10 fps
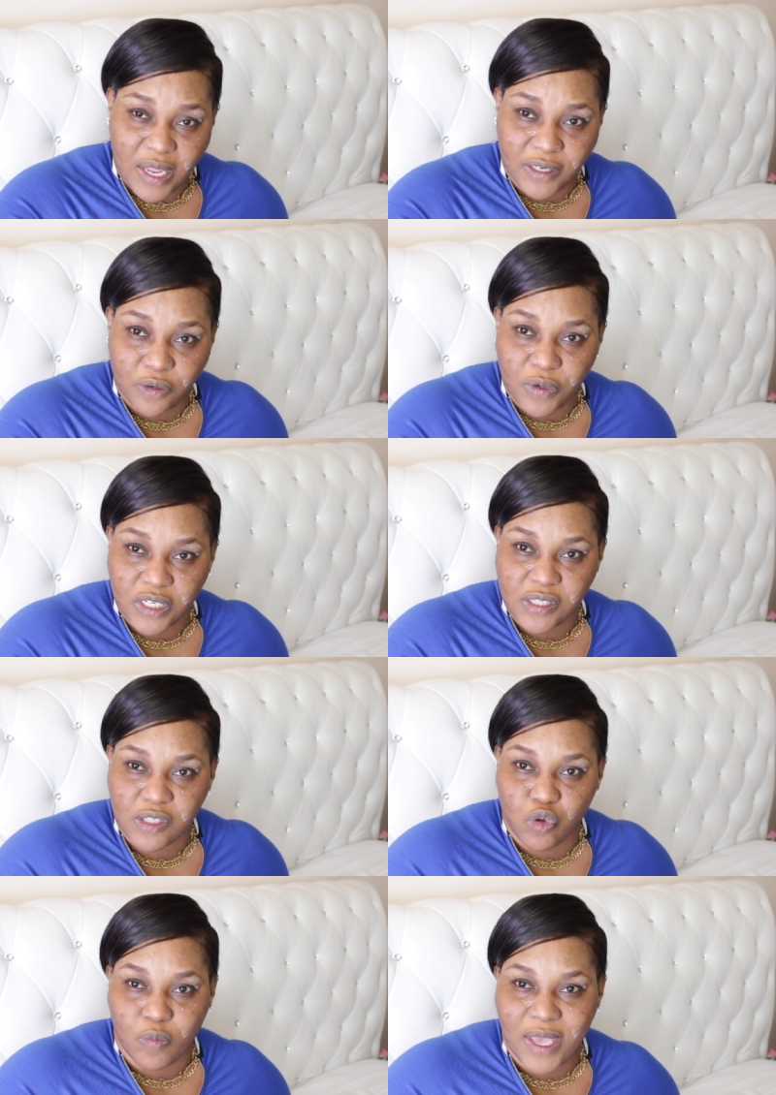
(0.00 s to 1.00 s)
I don't want to
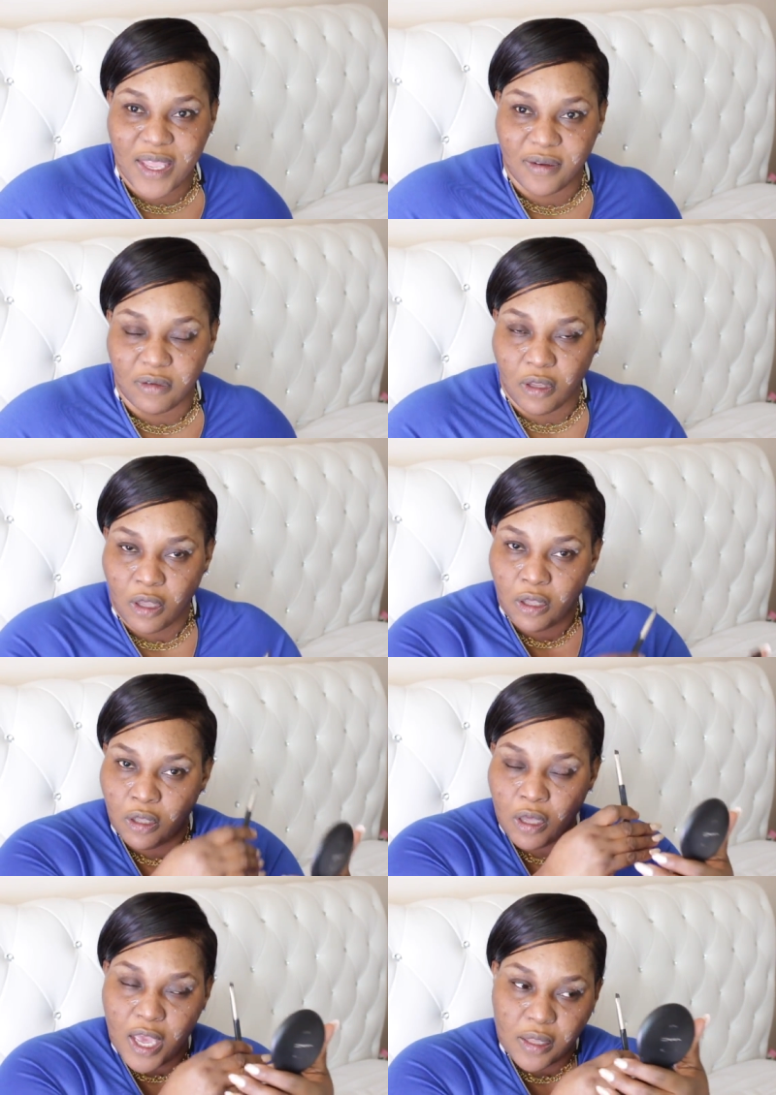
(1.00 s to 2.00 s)
zoom in
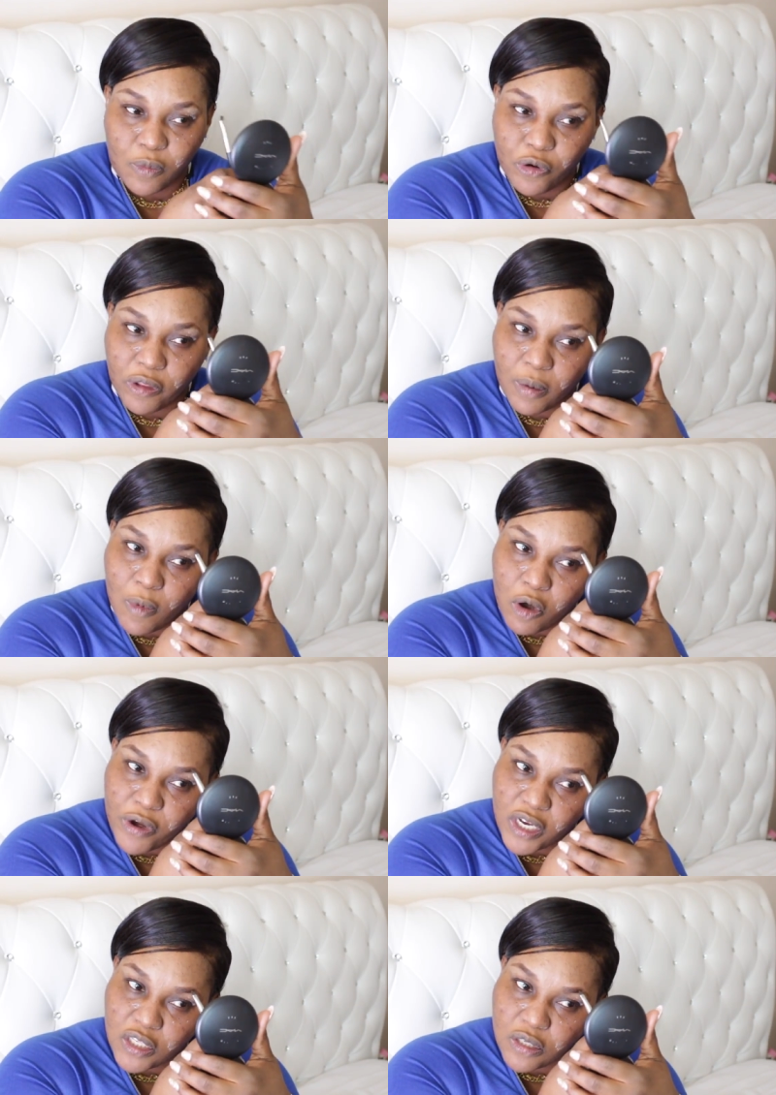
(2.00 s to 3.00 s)
any more than I'm
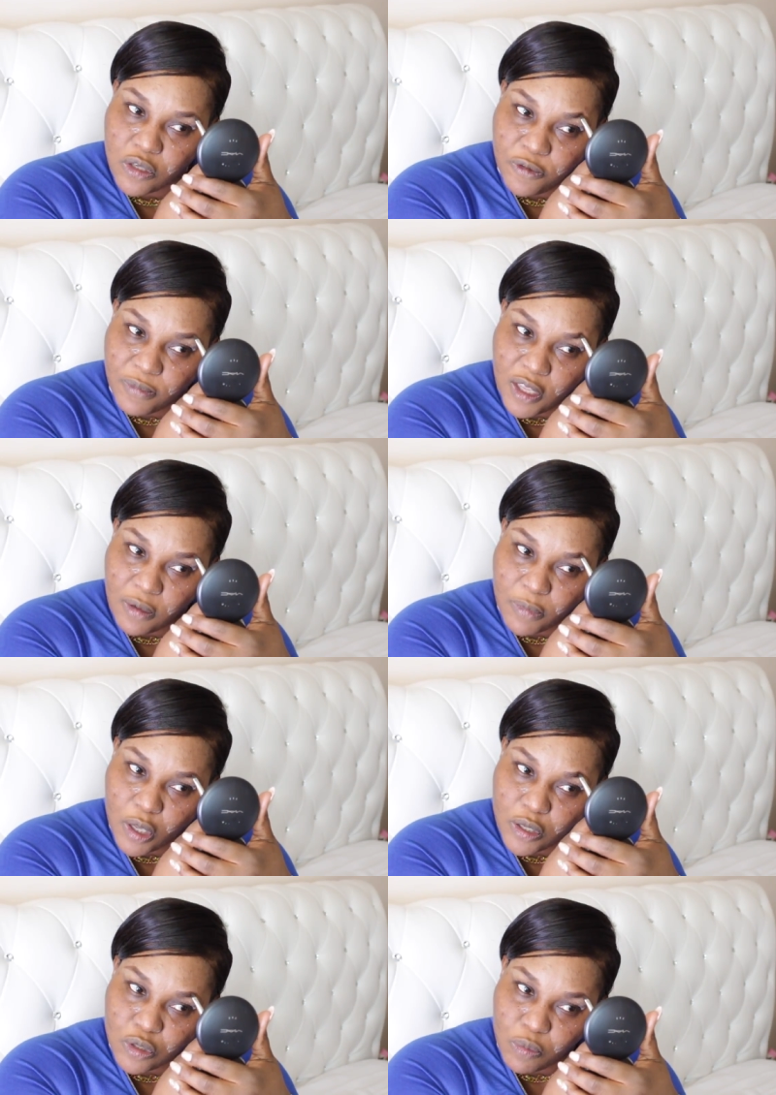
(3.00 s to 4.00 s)
already zoomed in,
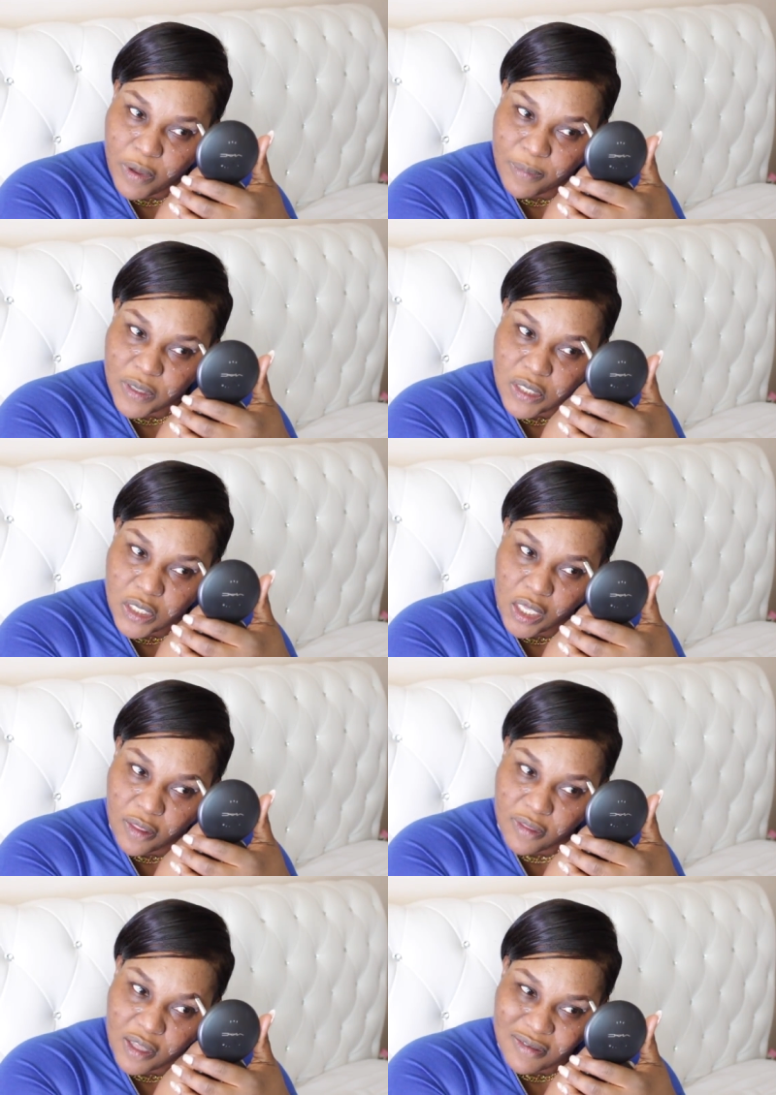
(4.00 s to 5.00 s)
because you might be
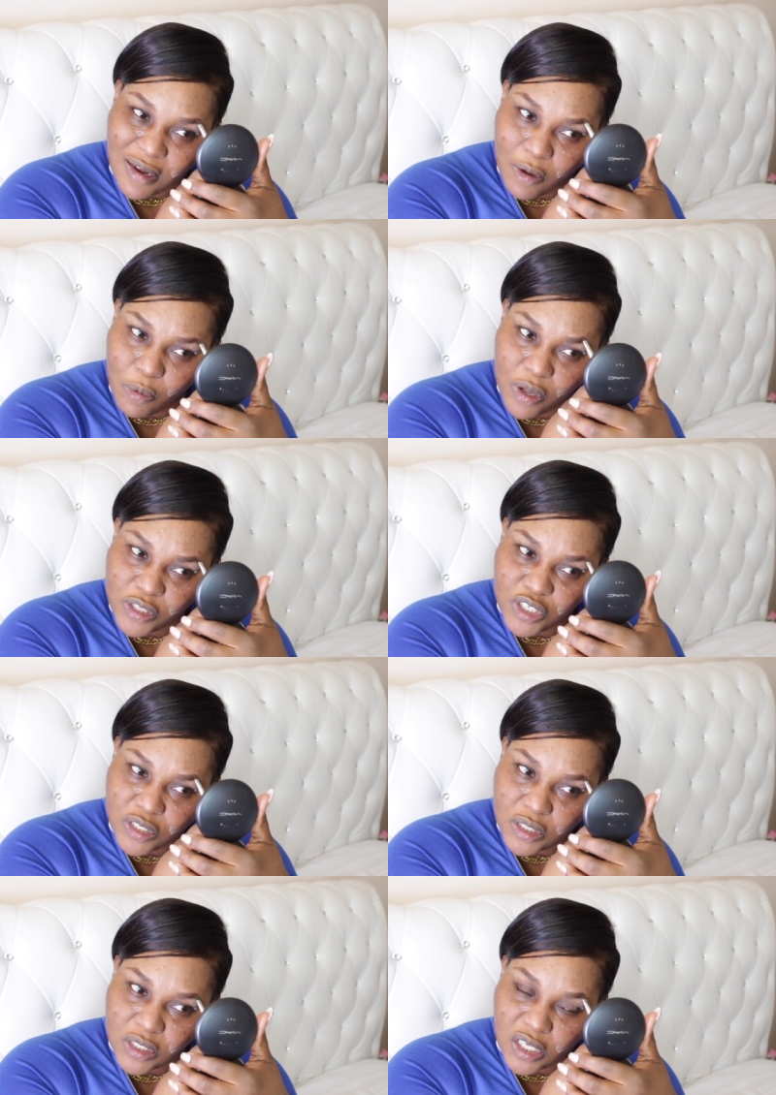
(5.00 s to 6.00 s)
seeing things I don't want you
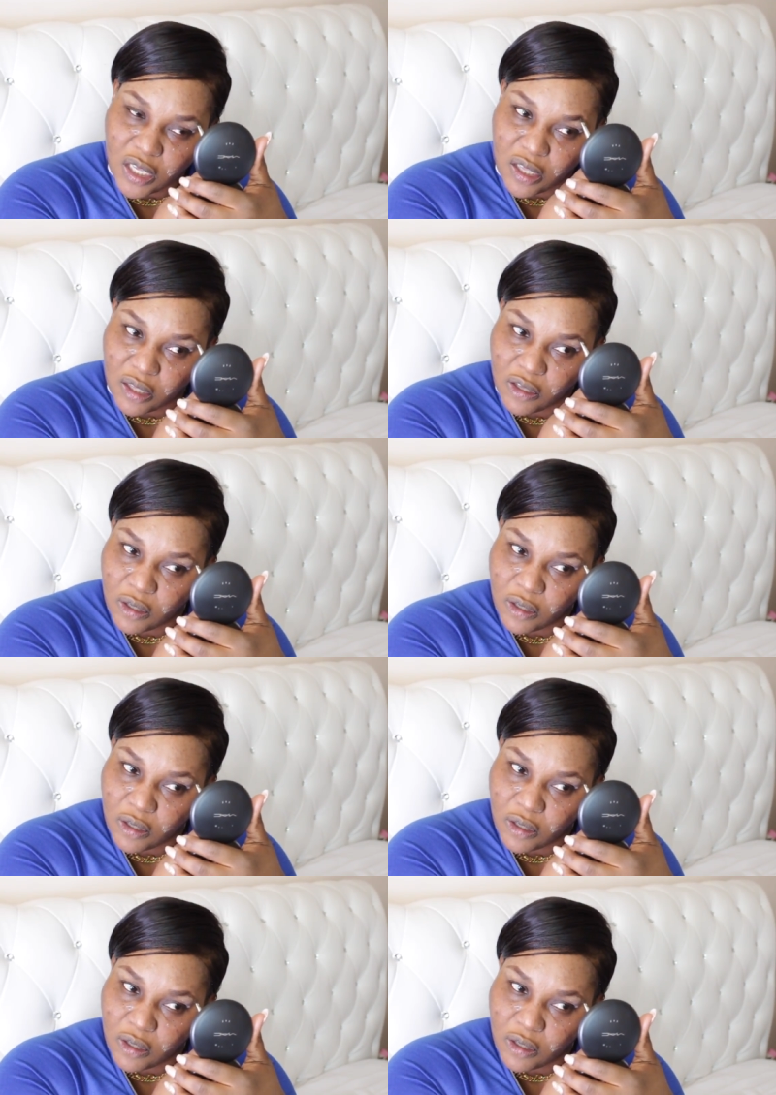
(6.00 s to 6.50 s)
to see.